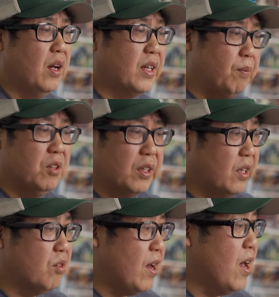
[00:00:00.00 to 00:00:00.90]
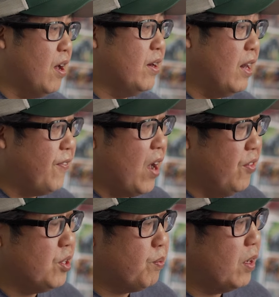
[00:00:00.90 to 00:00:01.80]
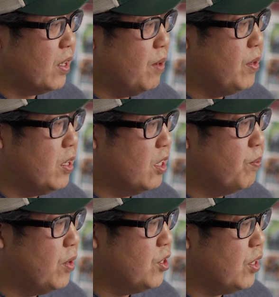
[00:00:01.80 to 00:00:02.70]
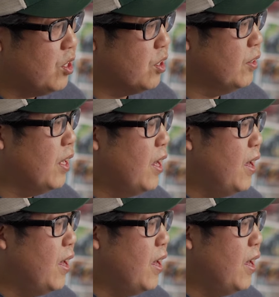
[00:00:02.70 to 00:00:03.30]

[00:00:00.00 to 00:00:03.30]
I kept looking around and I found this company called Heat Press Nation.